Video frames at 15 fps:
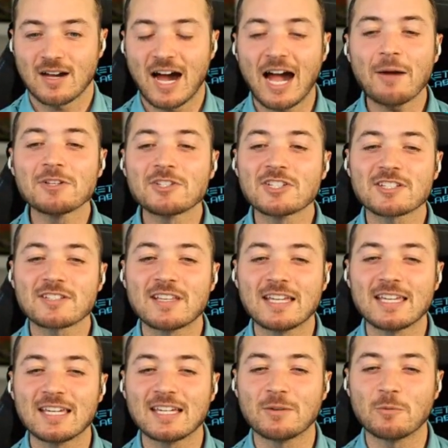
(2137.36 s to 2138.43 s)
I was just
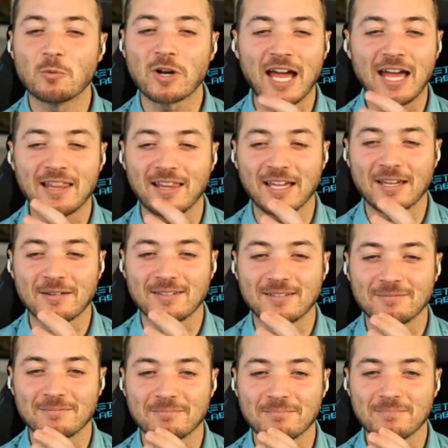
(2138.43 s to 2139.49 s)
thinking, would I like
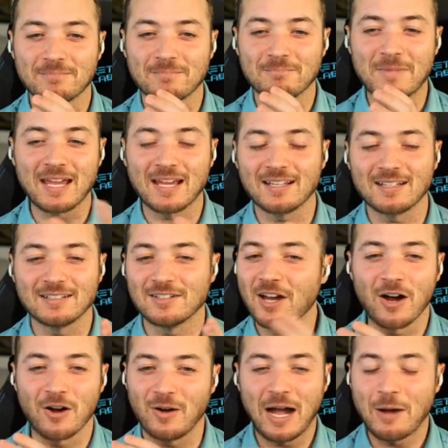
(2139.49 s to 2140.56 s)
make?
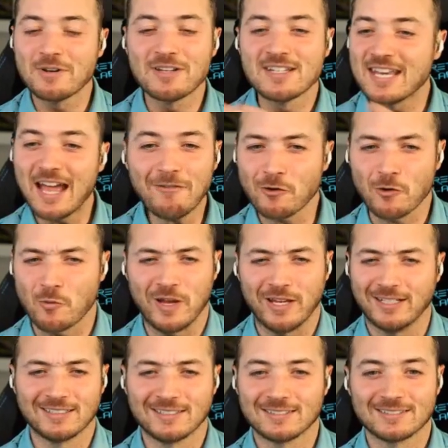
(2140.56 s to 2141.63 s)
No, I would never
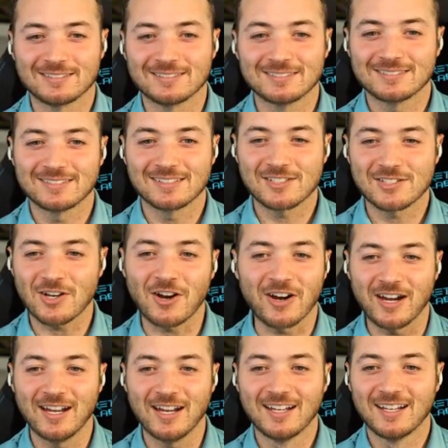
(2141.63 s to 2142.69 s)
win.
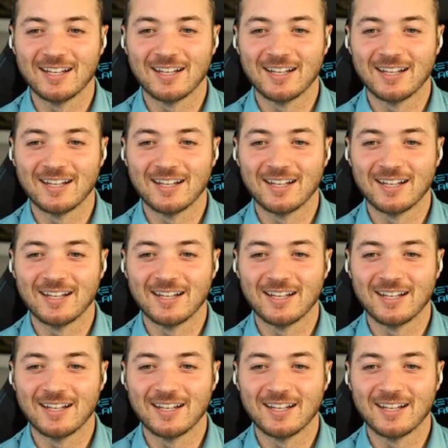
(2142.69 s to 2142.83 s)
Sorry.